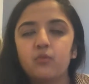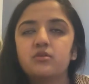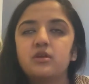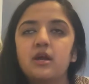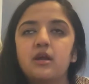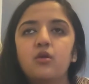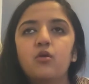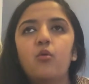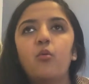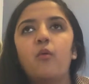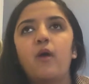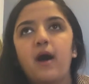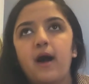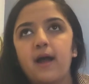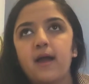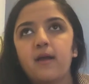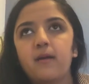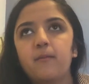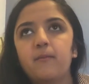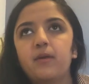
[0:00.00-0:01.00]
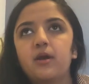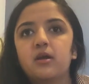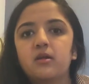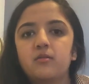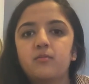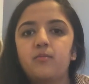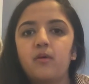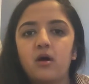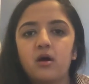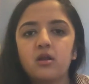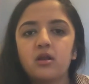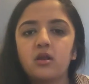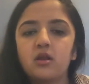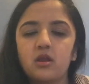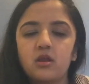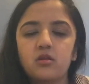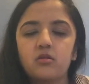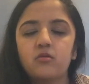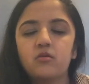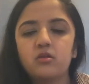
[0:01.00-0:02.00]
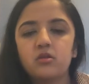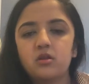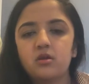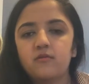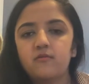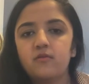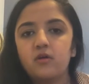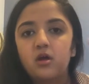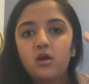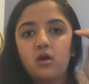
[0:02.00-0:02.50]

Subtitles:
which I know why, because Bonnie and Endo and stuff.